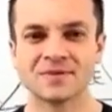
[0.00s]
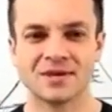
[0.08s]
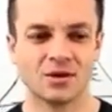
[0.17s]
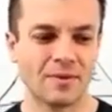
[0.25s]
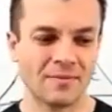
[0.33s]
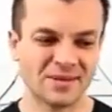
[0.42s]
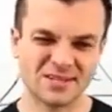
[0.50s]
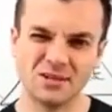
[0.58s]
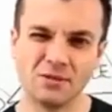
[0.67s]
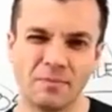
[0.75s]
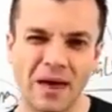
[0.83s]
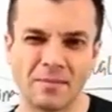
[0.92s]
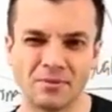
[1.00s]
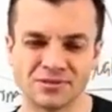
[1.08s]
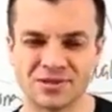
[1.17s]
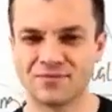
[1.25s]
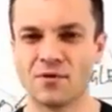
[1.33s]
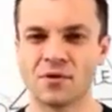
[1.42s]
Maybe it's little
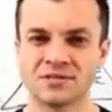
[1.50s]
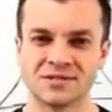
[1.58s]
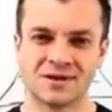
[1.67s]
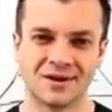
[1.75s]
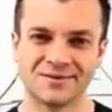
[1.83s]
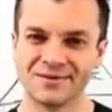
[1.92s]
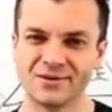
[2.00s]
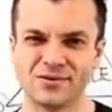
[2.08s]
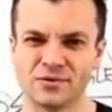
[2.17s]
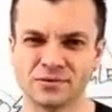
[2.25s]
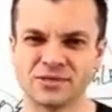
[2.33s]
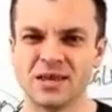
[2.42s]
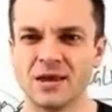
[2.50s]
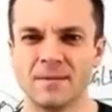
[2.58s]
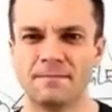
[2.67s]
pebbles they're focusing on, those